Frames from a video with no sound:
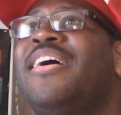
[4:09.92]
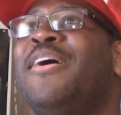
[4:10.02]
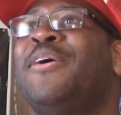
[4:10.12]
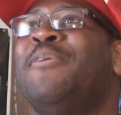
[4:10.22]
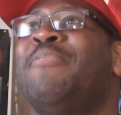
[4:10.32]

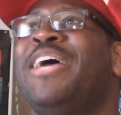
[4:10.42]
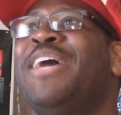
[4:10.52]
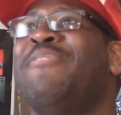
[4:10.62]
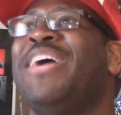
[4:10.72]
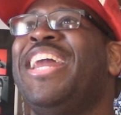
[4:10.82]
Oh
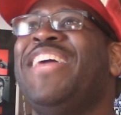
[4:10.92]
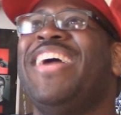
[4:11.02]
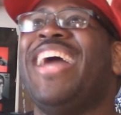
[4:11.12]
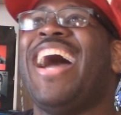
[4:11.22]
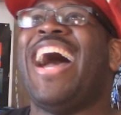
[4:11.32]
man, but
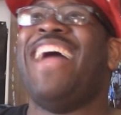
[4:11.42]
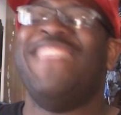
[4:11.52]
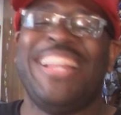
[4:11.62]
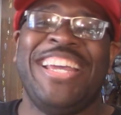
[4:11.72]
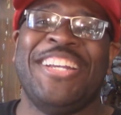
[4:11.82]
anyway, I
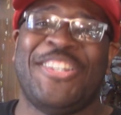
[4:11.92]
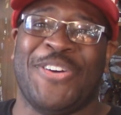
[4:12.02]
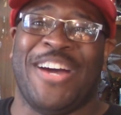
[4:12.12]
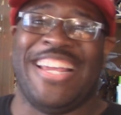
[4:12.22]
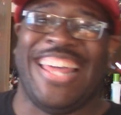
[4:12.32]
really
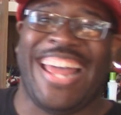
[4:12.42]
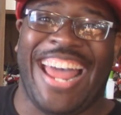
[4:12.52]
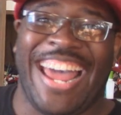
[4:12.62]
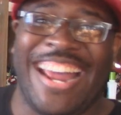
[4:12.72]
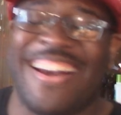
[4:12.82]
enjoyed
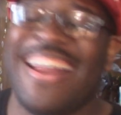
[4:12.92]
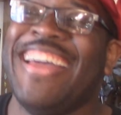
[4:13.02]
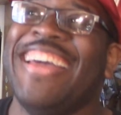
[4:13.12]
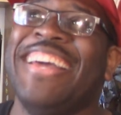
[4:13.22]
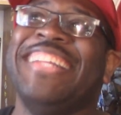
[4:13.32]
that.
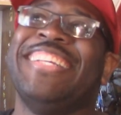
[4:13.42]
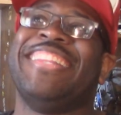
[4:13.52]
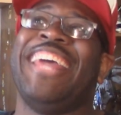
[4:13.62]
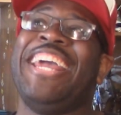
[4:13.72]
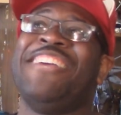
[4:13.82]
so
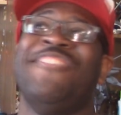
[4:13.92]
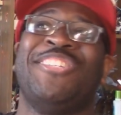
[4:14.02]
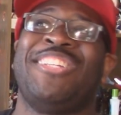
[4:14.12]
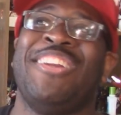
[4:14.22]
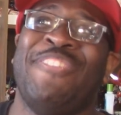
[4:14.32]
thank you
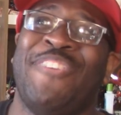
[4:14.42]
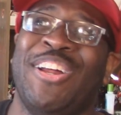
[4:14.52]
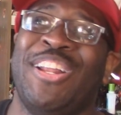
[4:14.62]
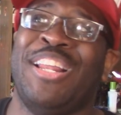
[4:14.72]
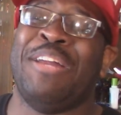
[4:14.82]
Stu for
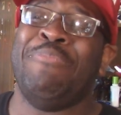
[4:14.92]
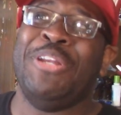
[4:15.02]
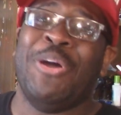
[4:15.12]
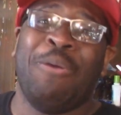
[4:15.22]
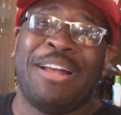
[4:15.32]
letting me
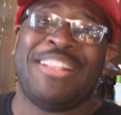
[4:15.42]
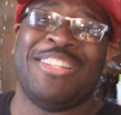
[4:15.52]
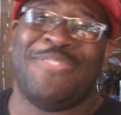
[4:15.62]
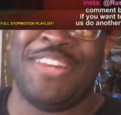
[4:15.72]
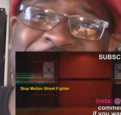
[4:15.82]
know about
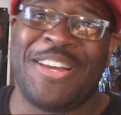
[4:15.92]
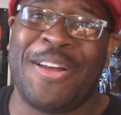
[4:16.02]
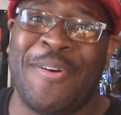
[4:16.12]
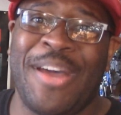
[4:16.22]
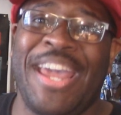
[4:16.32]
this
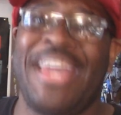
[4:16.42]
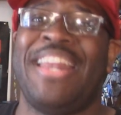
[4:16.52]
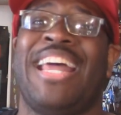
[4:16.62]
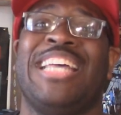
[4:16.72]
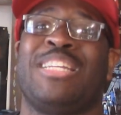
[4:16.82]
video
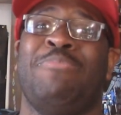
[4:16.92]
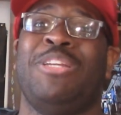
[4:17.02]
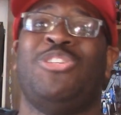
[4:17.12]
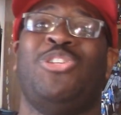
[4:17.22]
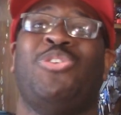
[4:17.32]
and asking me
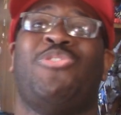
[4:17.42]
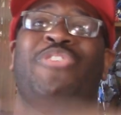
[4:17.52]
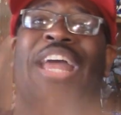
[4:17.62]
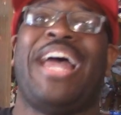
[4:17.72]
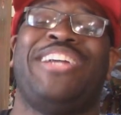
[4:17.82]
to do a
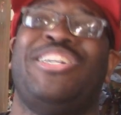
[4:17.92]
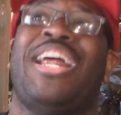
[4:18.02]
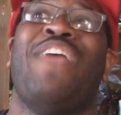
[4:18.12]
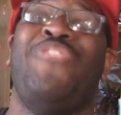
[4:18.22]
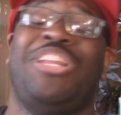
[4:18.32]
reaction.
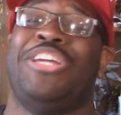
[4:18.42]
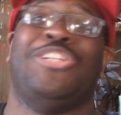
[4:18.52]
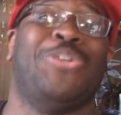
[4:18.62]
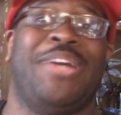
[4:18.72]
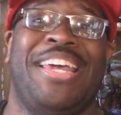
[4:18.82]
I really
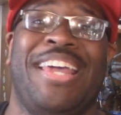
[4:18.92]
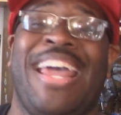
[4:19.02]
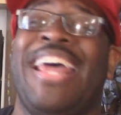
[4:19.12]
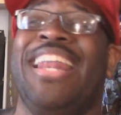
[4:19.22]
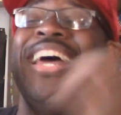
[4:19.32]
enjoyed it.
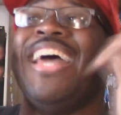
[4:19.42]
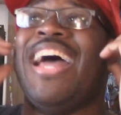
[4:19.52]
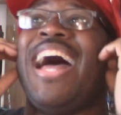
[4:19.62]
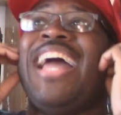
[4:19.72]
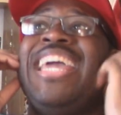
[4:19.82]
And
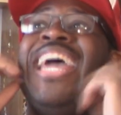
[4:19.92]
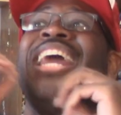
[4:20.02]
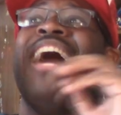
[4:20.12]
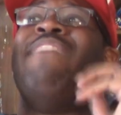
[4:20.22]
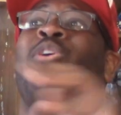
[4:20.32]

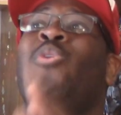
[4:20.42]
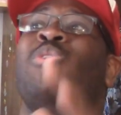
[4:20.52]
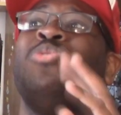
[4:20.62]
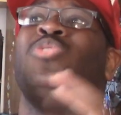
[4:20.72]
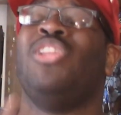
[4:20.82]
again, I've
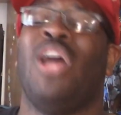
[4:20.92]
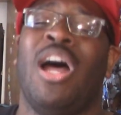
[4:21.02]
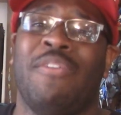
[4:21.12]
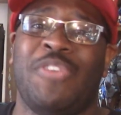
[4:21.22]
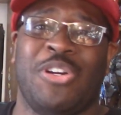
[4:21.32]
always
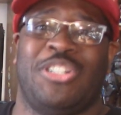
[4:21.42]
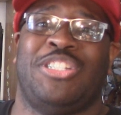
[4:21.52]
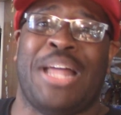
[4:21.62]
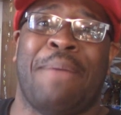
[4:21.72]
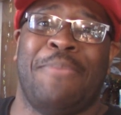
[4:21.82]
loved your
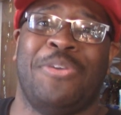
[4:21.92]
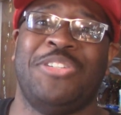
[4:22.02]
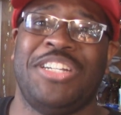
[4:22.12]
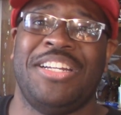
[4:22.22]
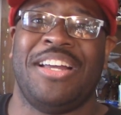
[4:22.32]
stop
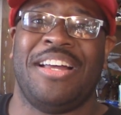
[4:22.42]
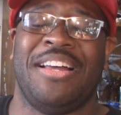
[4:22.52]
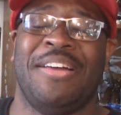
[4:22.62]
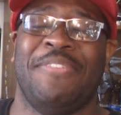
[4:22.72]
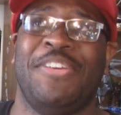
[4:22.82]
motion
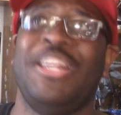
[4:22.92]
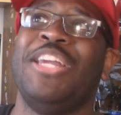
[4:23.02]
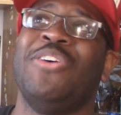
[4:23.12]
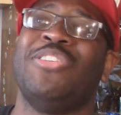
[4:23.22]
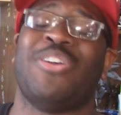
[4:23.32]
uh,
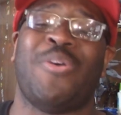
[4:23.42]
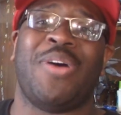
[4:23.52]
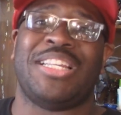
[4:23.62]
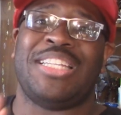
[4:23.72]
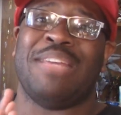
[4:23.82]
videos, so I
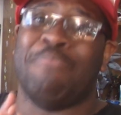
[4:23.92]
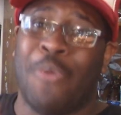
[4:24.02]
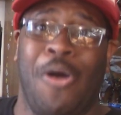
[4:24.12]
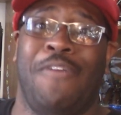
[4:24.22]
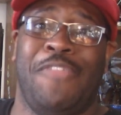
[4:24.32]
want to see
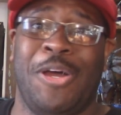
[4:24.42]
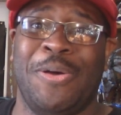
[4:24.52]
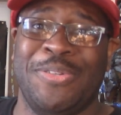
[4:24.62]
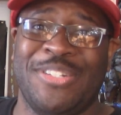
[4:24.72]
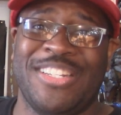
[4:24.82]
more of
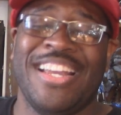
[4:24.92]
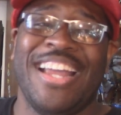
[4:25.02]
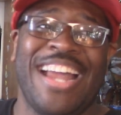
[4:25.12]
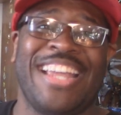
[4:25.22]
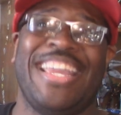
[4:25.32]
those
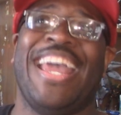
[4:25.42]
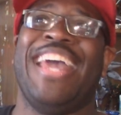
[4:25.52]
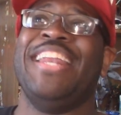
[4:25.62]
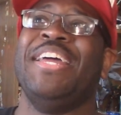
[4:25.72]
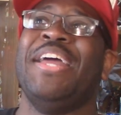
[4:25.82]

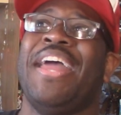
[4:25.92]
again.